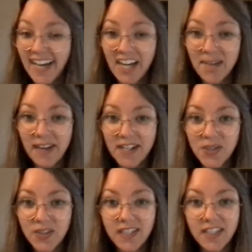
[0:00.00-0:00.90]
come back
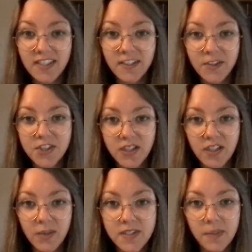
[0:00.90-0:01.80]
to it later, or share
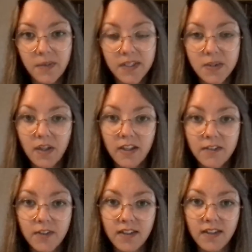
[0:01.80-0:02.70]
it with someone as well if
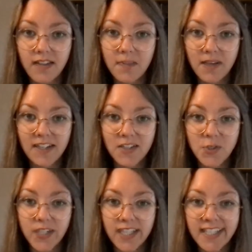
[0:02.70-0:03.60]
you think that they might
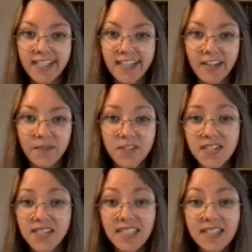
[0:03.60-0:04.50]
enjoy it. Just
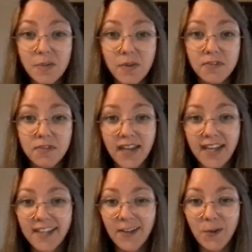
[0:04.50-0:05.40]
a T-Swift
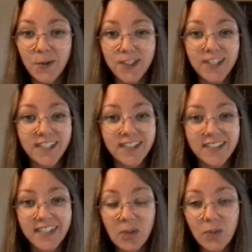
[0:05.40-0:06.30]
fan or
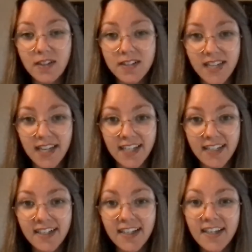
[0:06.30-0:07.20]
a human
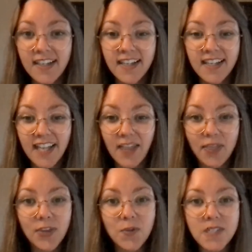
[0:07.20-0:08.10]
design
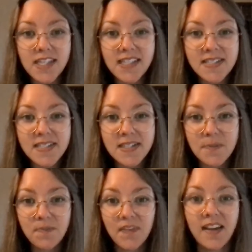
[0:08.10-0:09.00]
enthusiast.
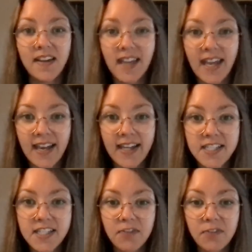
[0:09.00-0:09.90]

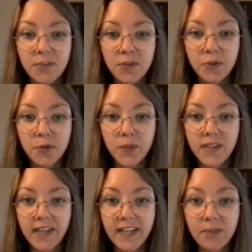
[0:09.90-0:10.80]
And if you would
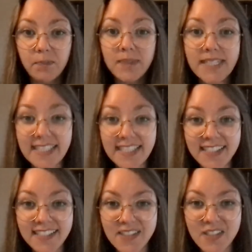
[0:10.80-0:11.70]
like
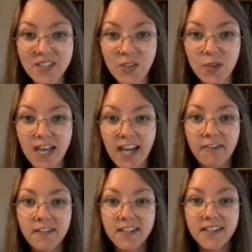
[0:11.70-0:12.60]
me to dive
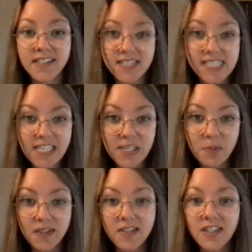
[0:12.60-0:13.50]
this deep
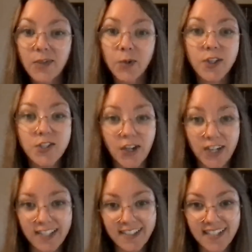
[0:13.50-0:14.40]
into your
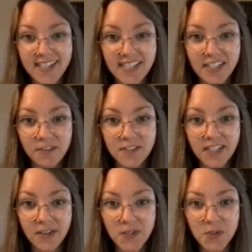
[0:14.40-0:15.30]
chart, as I did for
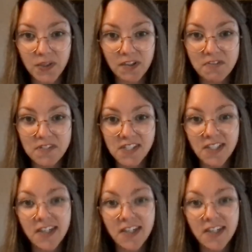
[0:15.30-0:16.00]
Taylor Swift,